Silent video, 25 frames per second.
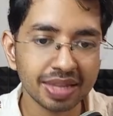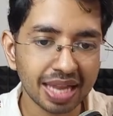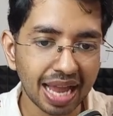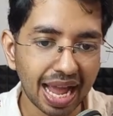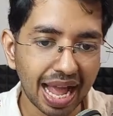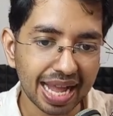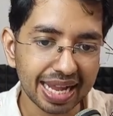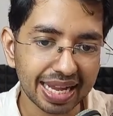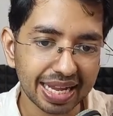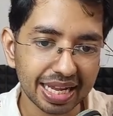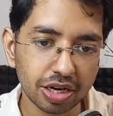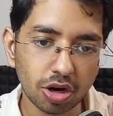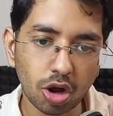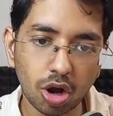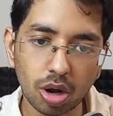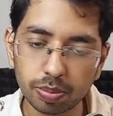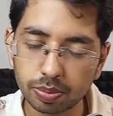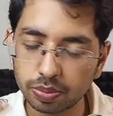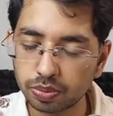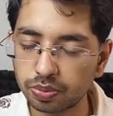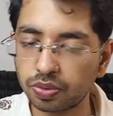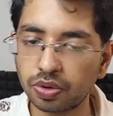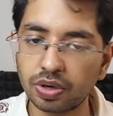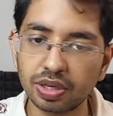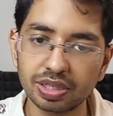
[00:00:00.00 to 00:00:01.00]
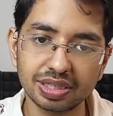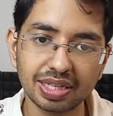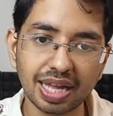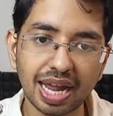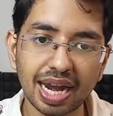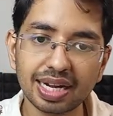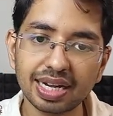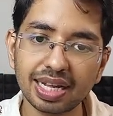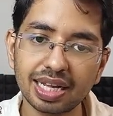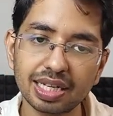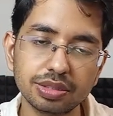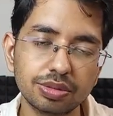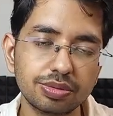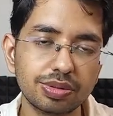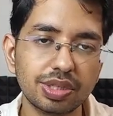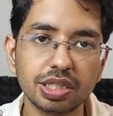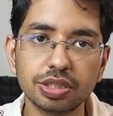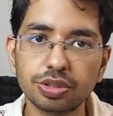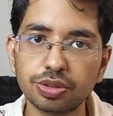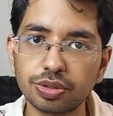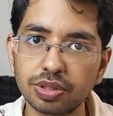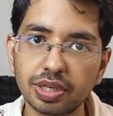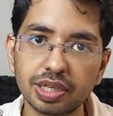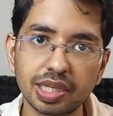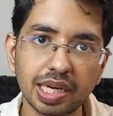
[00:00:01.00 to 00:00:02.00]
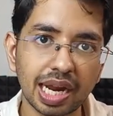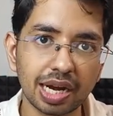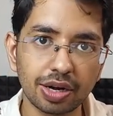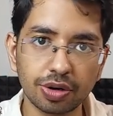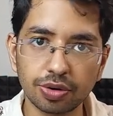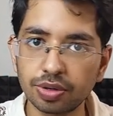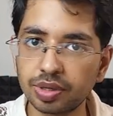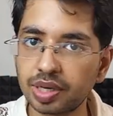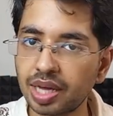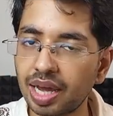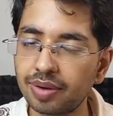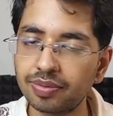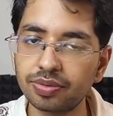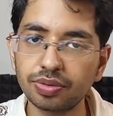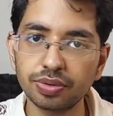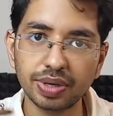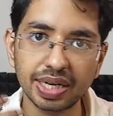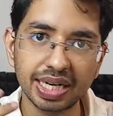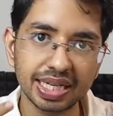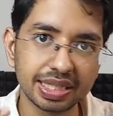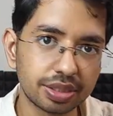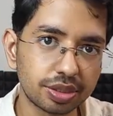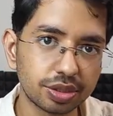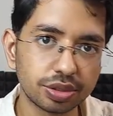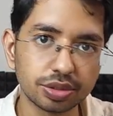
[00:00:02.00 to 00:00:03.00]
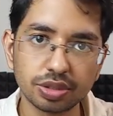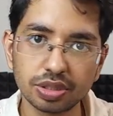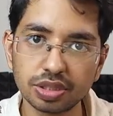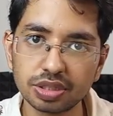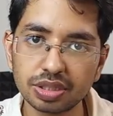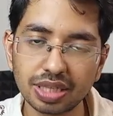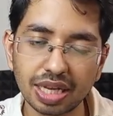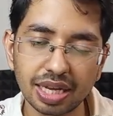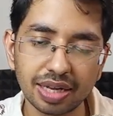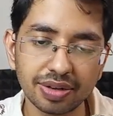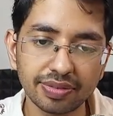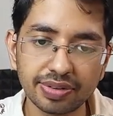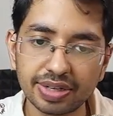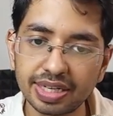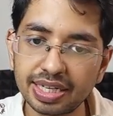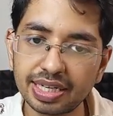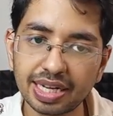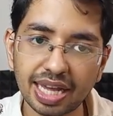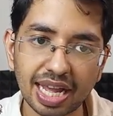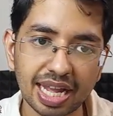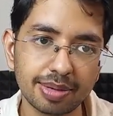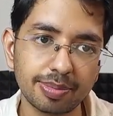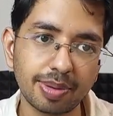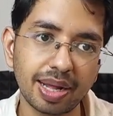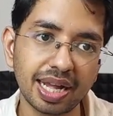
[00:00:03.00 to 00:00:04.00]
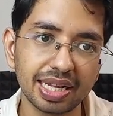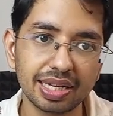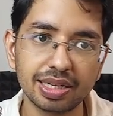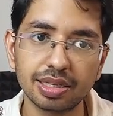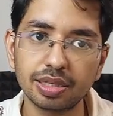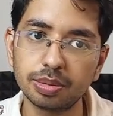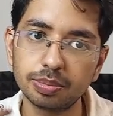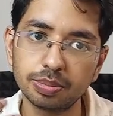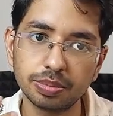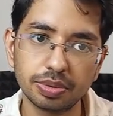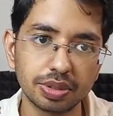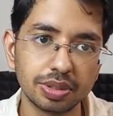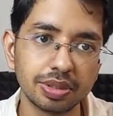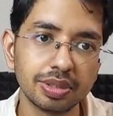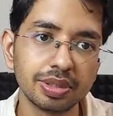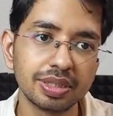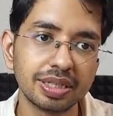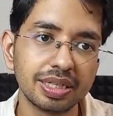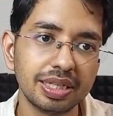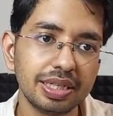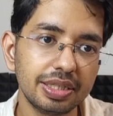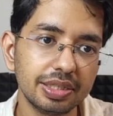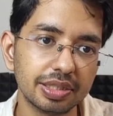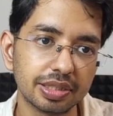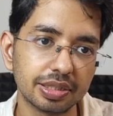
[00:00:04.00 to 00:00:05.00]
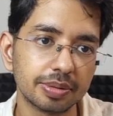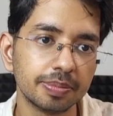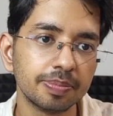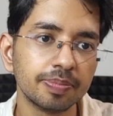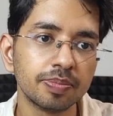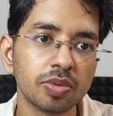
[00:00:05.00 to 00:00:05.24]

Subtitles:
I can opt for that as well, so that I don't have to enter this every time I come here.